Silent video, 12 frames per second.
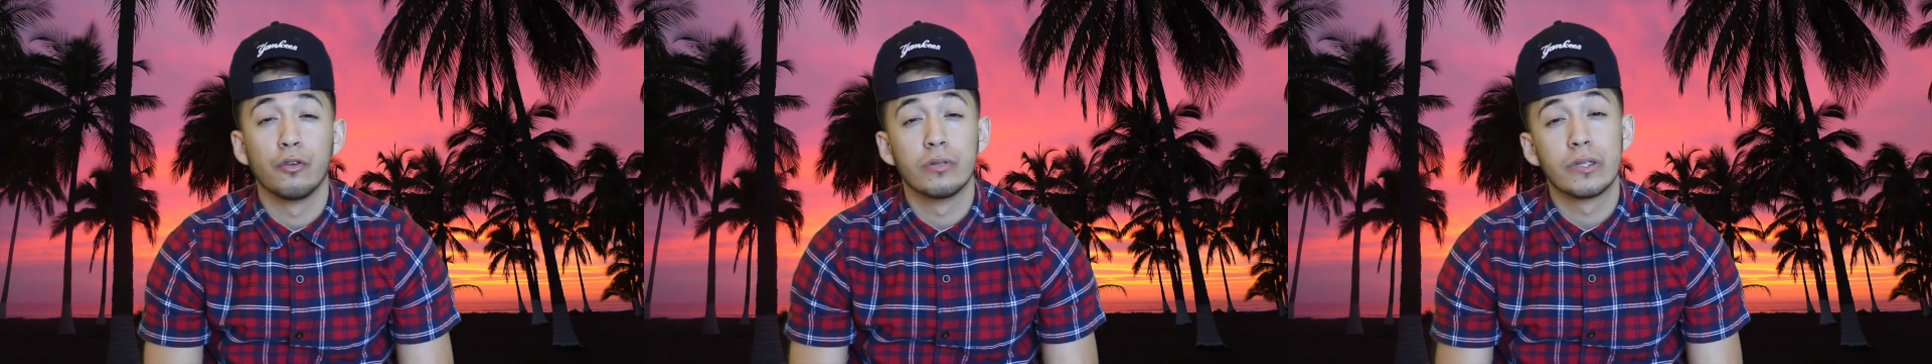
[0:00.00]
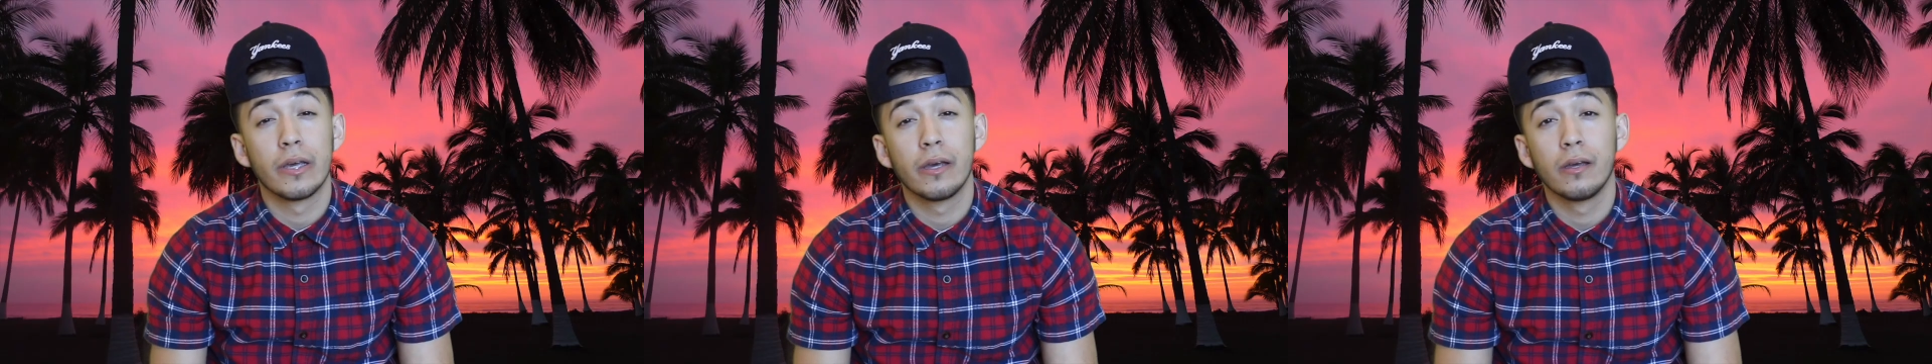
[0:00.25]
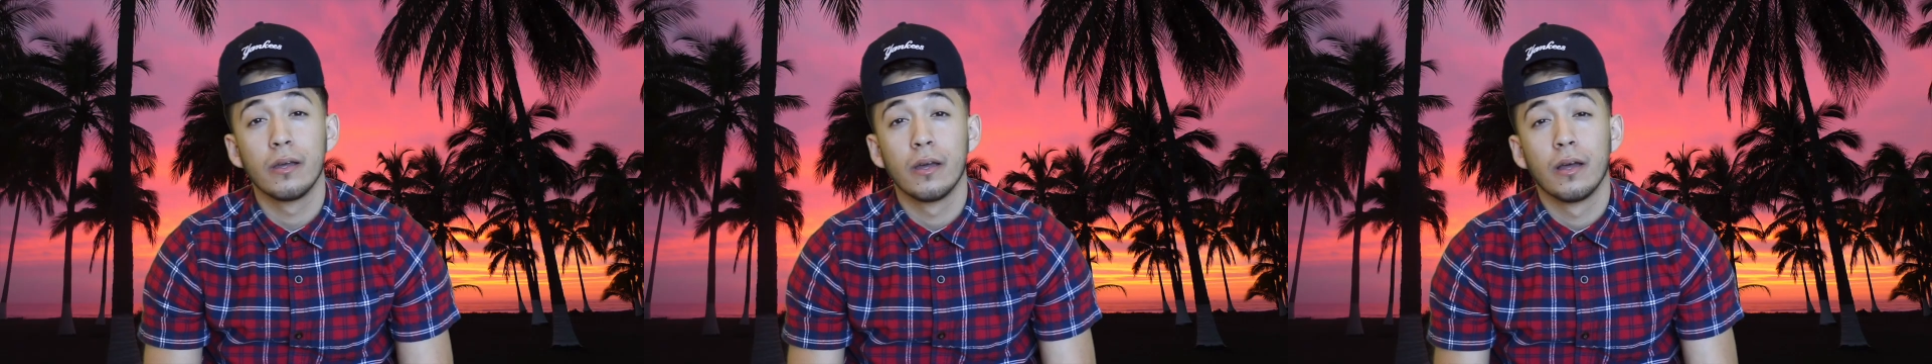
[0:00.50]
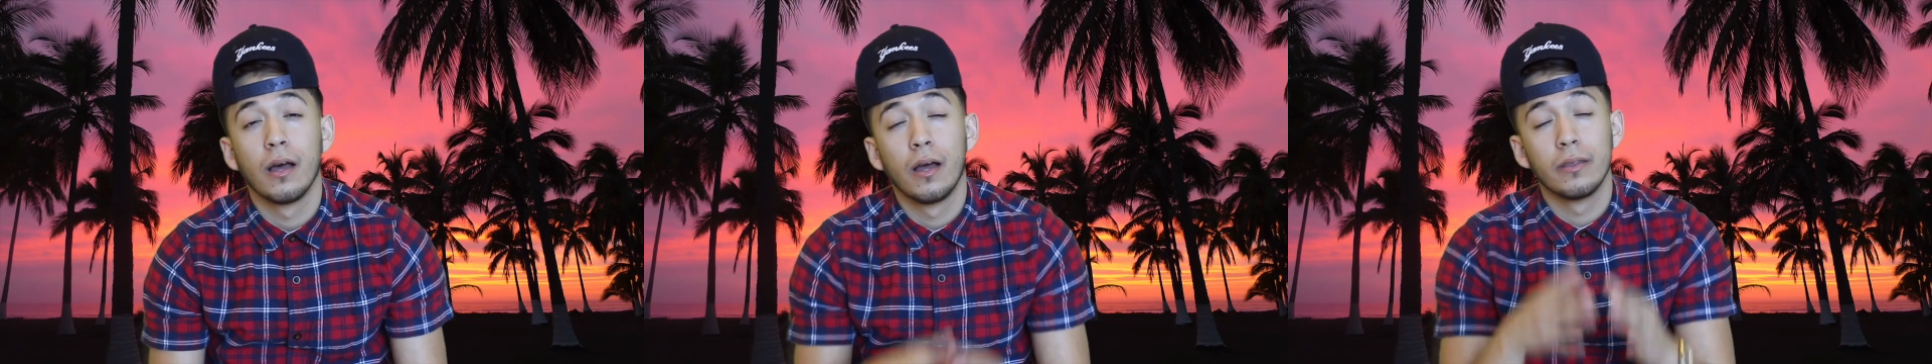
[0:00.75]
You
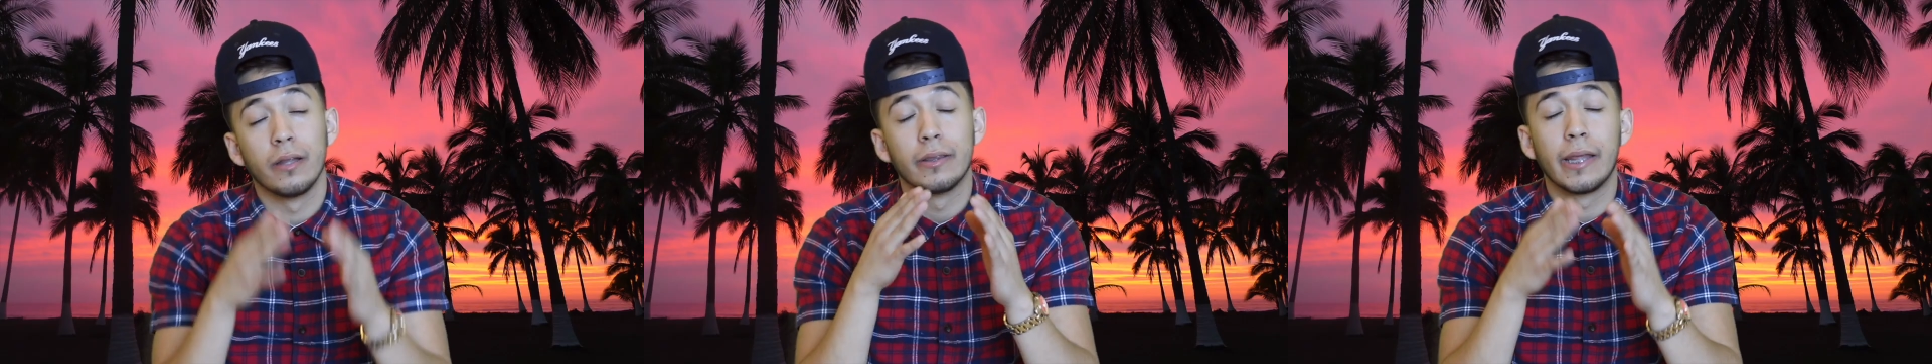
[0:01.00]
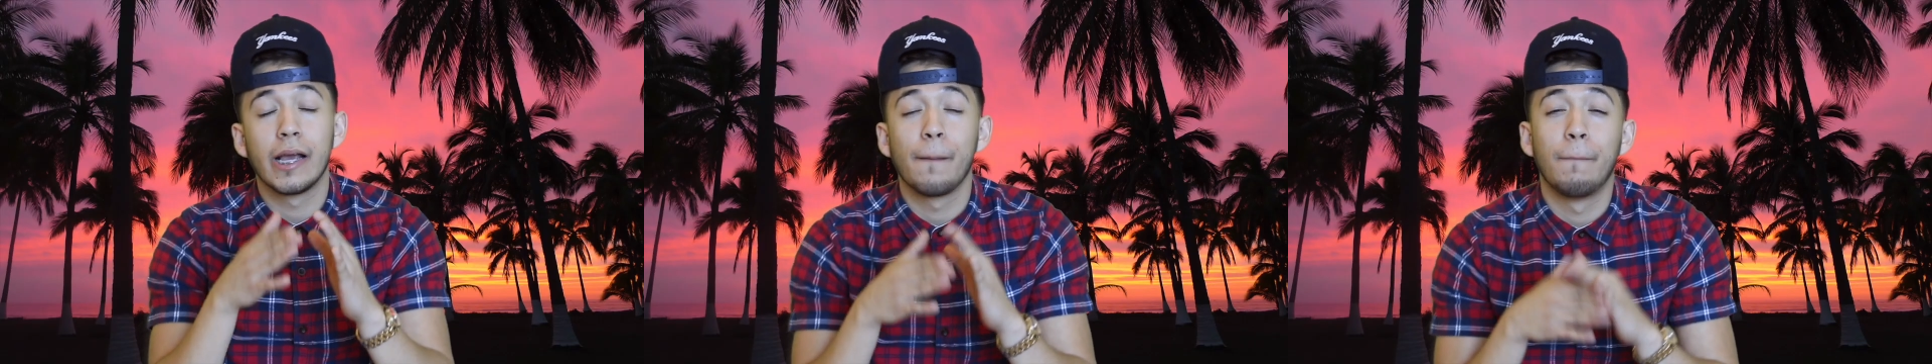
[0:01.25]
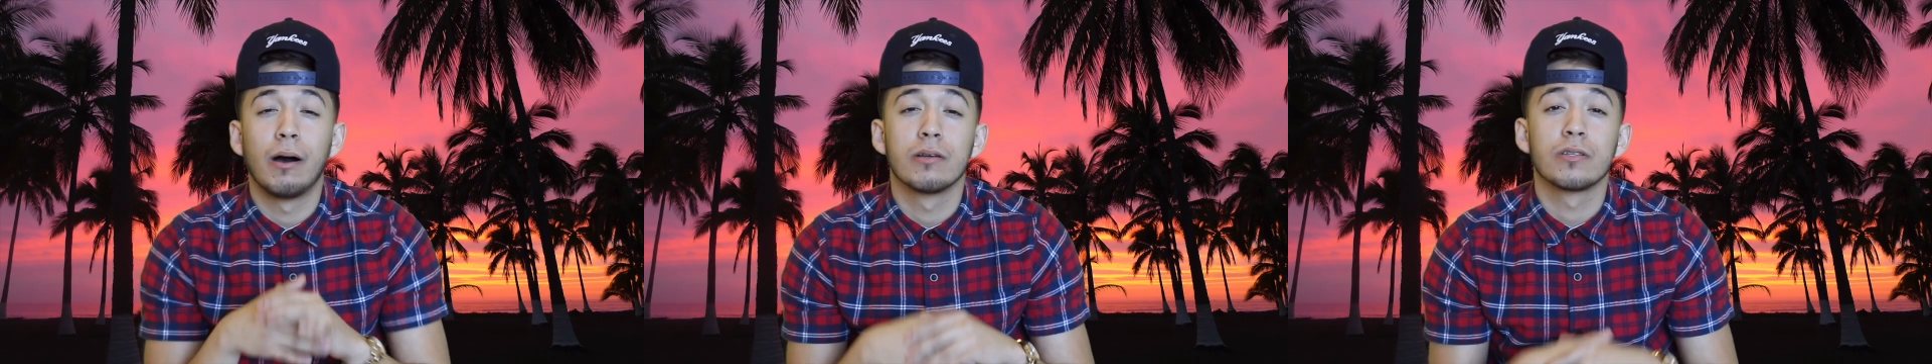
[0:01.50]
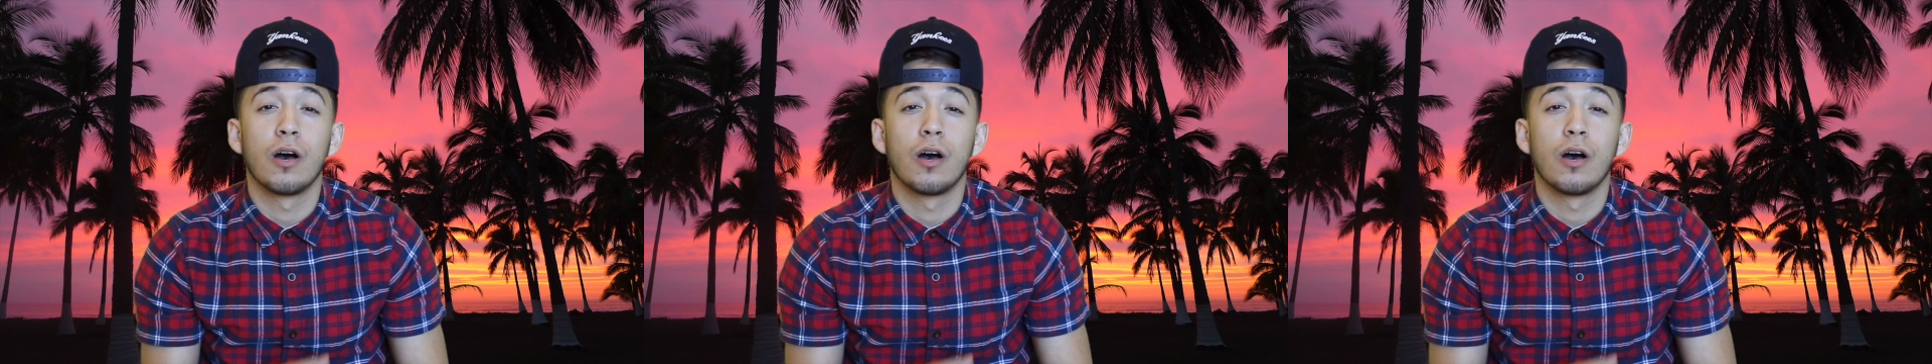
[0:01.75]
see, the thing about